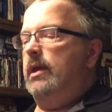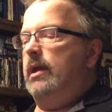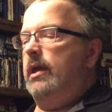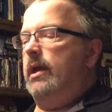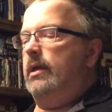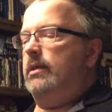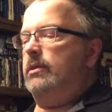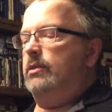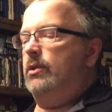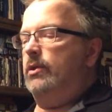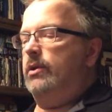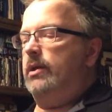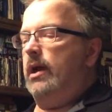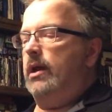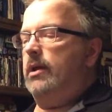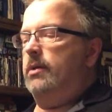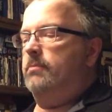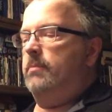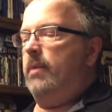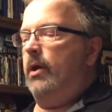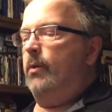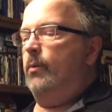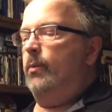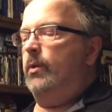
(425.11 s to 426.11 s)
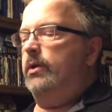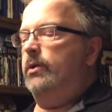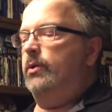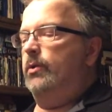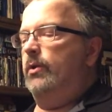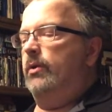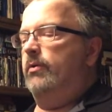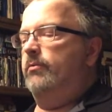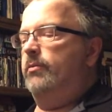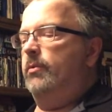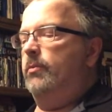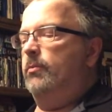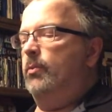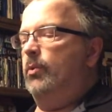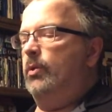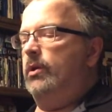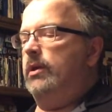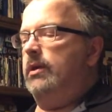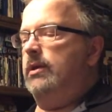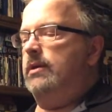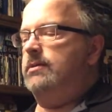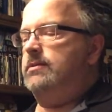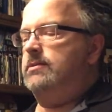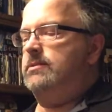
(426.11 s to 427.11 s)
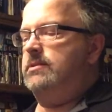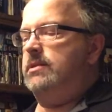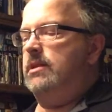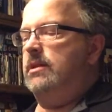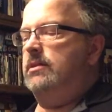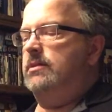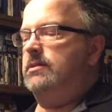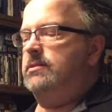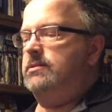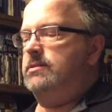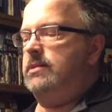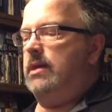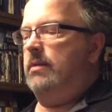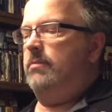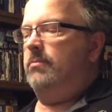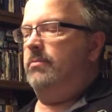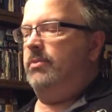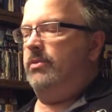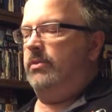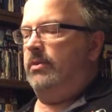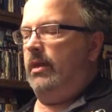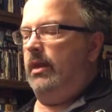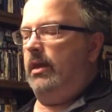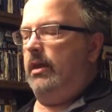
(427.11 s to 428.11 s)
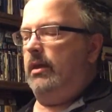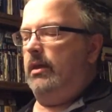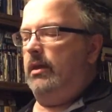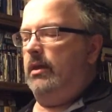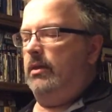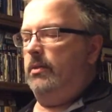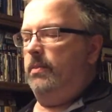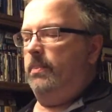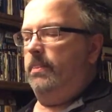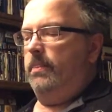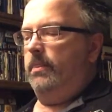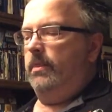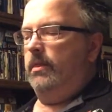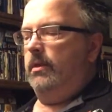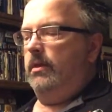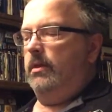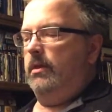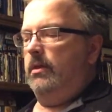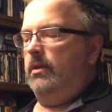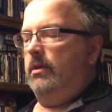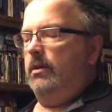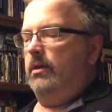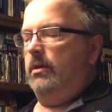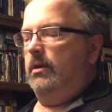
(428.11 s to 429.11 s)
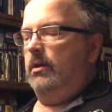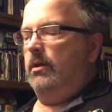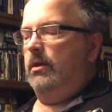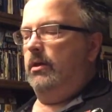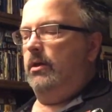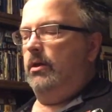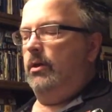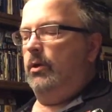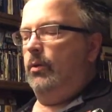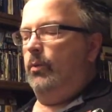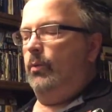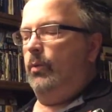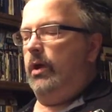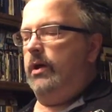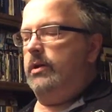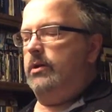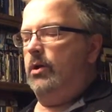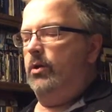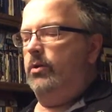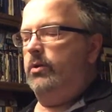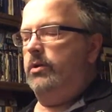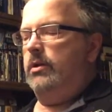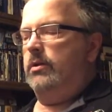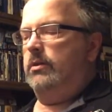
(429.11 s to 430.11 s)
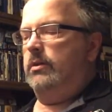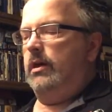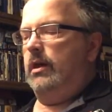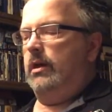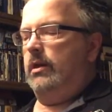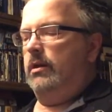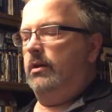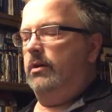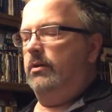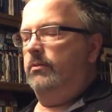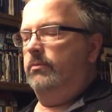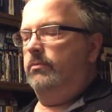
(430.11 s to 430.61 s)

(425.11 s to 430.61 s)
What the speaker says: and look out of my window every morning and see the same thing." "Why don't you then?"